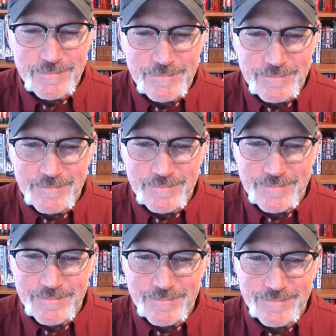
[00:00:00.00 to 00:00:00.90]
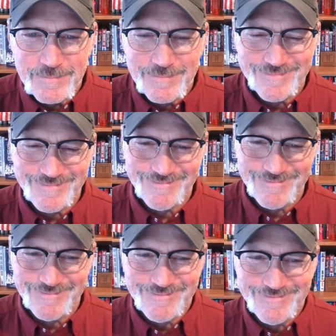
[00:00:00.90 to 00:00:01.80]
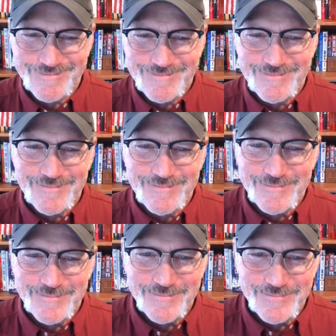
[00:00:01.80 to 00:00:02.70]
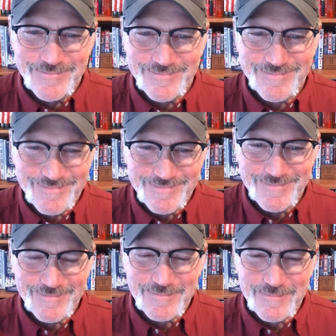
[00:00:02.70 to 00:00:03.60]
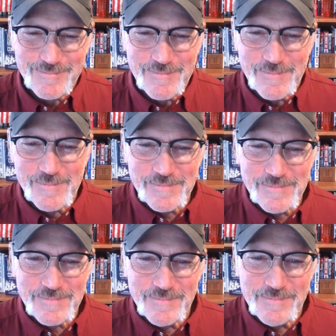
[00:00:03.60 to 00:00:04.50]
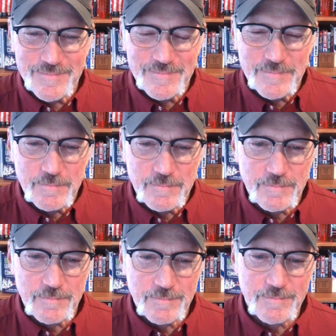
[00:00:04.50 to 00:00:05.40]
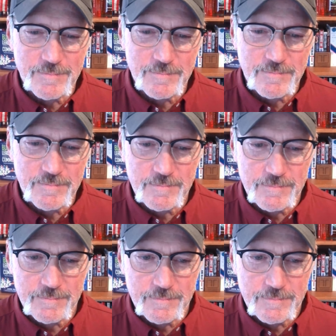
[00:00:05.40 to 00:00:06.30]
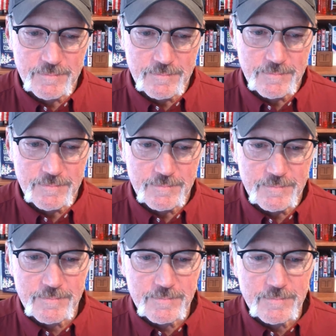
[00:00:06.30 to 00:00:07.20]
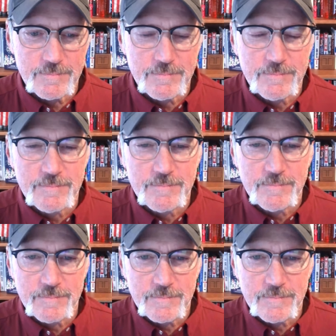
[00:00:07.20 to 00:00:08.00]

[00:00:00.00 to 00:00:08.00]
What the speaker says: [no speech]